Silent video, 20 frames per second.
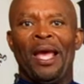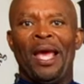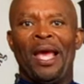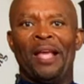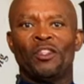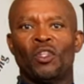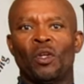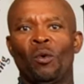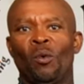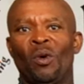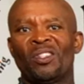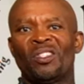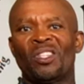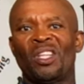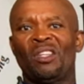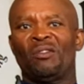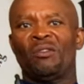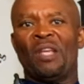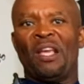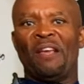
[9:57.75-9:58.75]
And so once
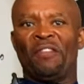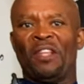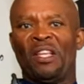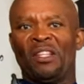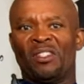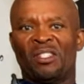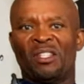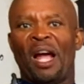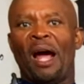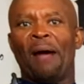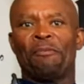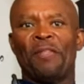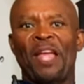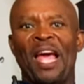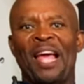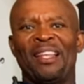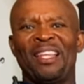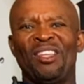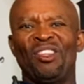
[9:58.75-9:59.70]
they, if they stop that,